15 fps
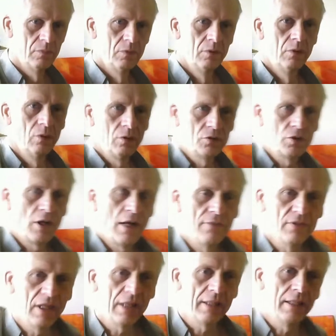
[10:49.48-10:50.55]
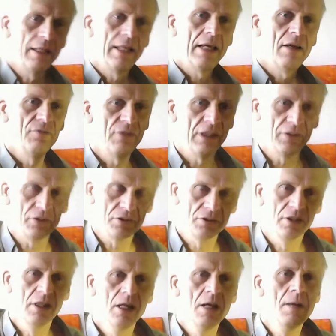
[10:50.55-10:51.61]
also I have 9.5
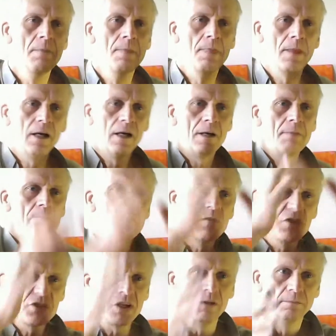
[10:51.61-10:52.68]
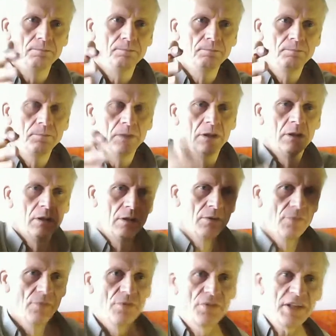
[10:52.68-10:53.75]
fingers. So,
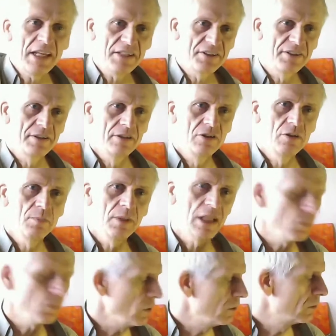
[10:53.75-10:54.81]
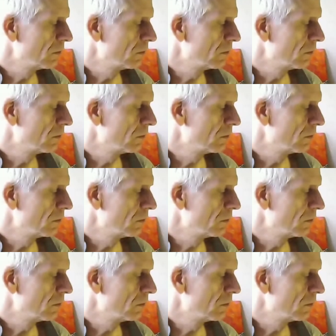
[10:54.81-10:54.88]
this to begin with.